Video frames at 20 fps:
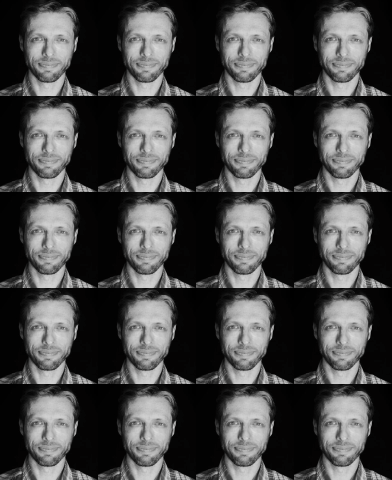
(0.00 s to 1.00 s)

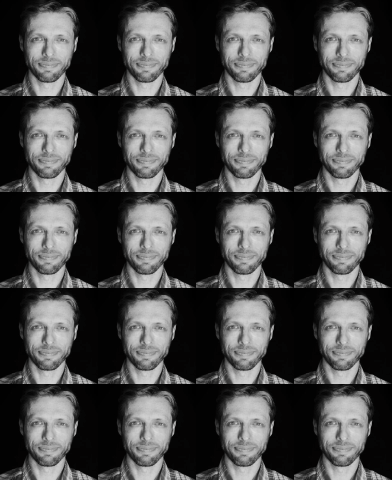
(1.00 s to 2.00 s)

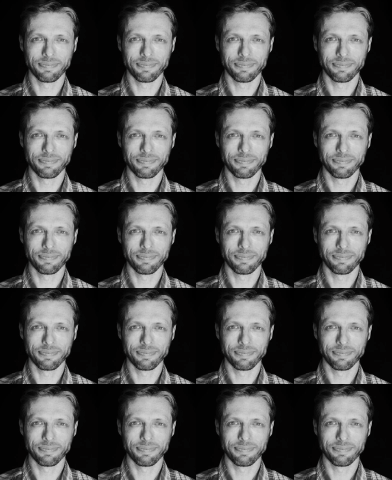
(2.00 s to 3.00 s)

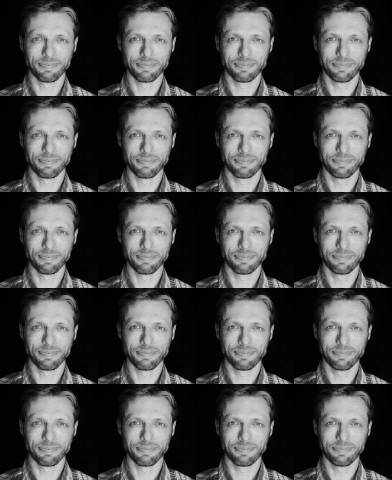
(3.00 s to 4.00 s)

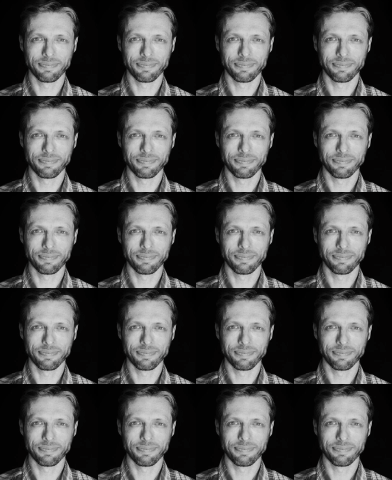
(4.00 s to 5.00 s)

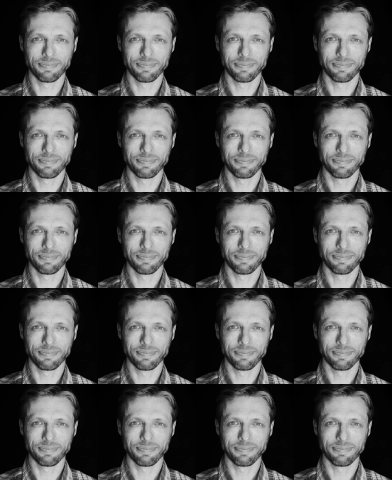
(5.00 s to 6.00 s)

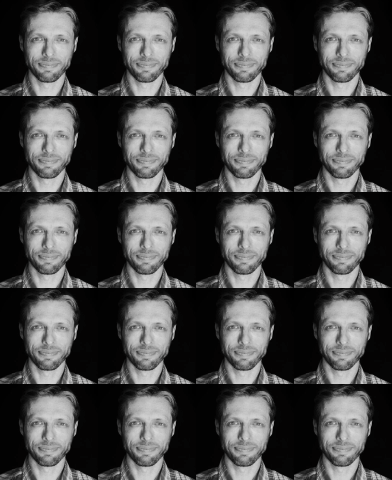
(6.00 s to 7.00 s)

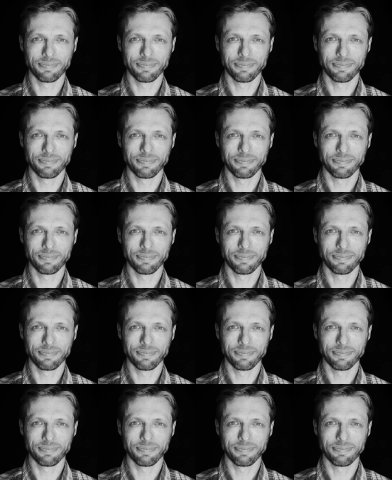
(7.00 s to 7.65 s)
[no speech]